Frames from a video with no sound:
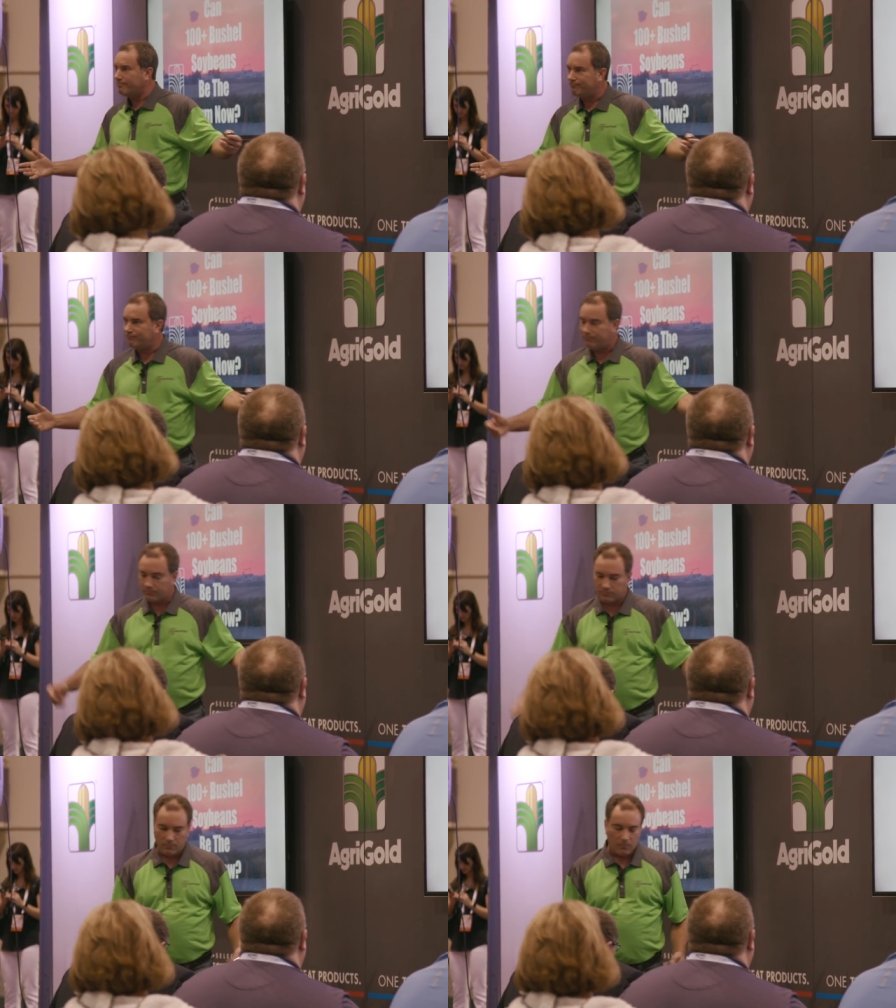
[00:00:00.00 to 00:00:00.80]

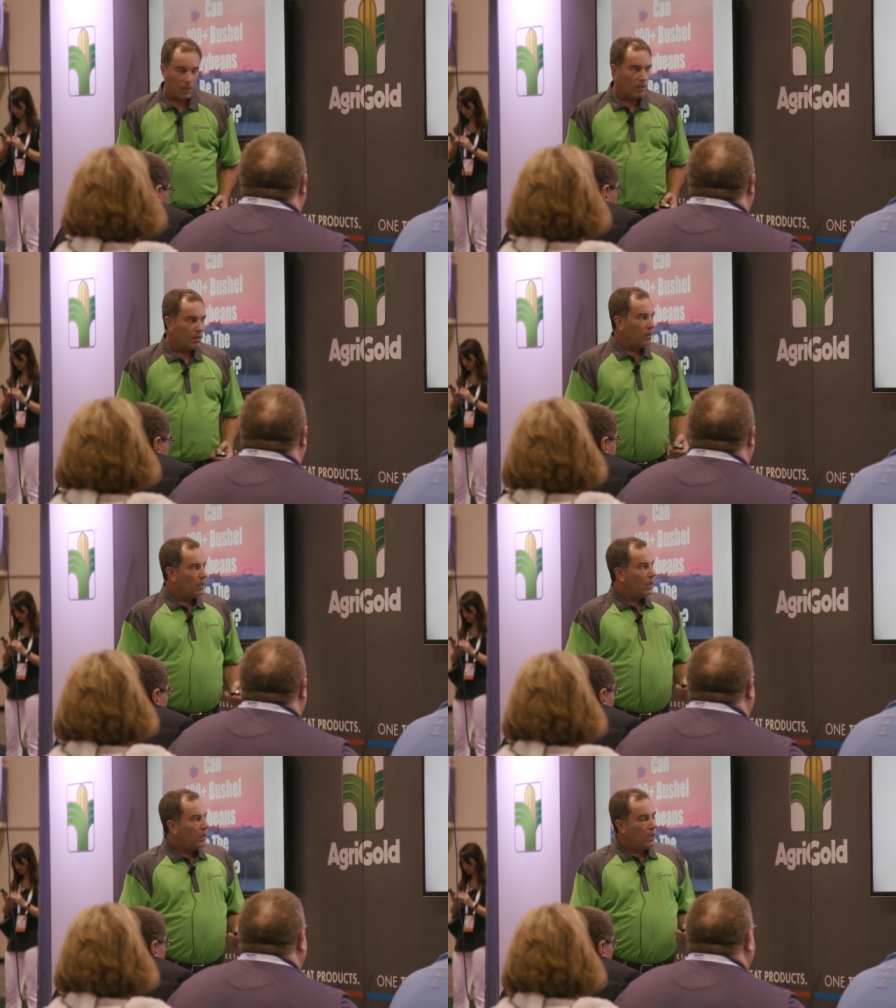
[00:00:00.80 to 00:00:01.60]

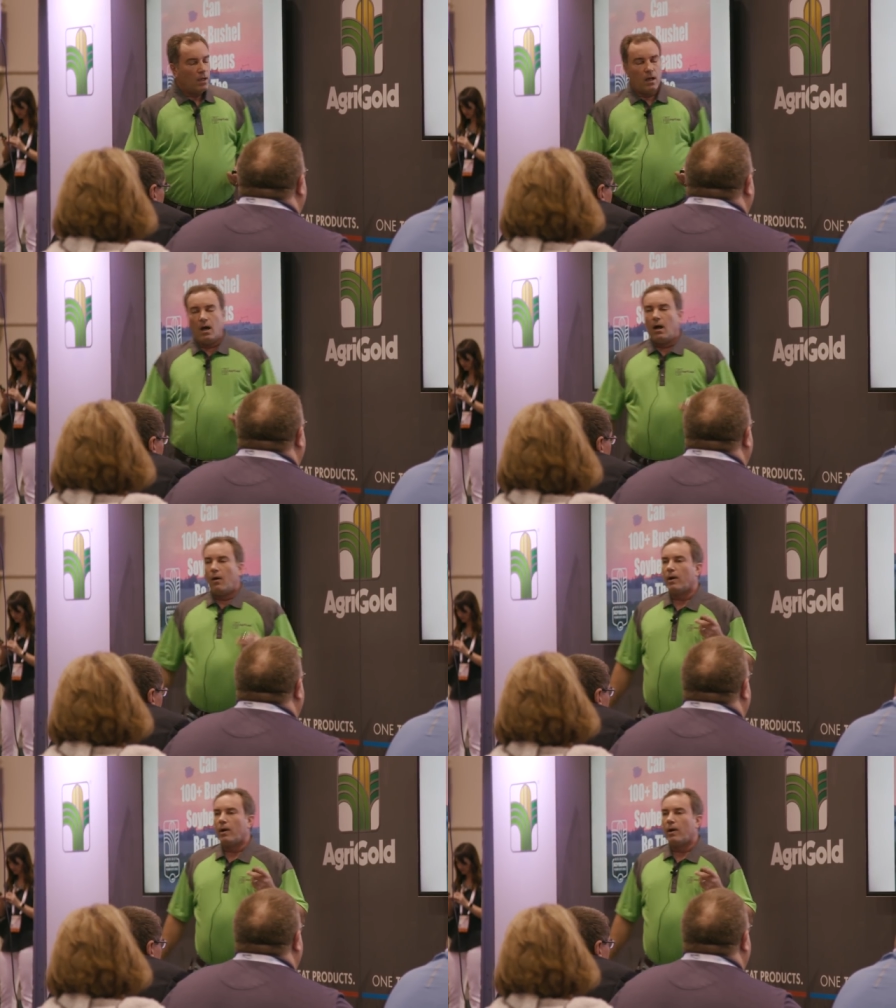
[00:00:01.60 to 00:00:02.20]
I